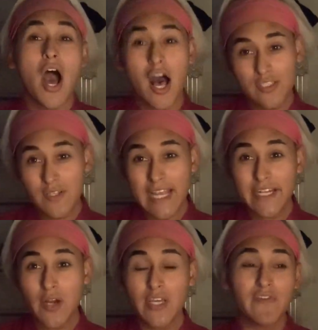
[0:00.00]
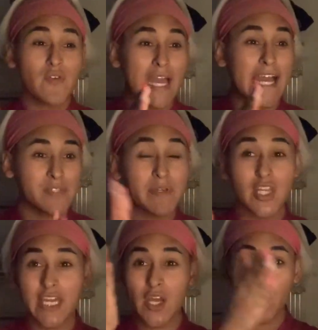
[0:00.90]
Also, side note, if you catch me
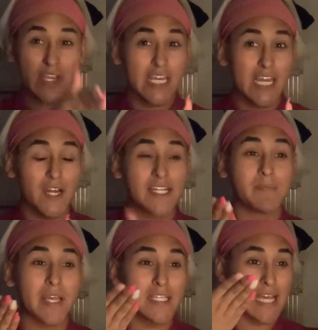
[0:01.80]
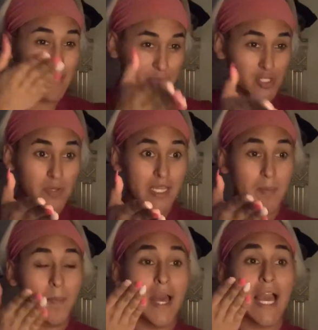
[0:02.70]
looking over here, it's because I'm doing
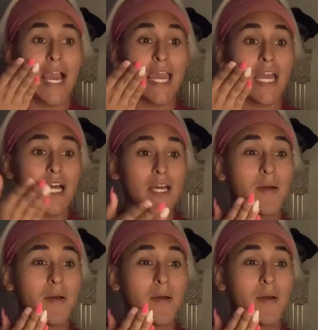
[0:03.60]
my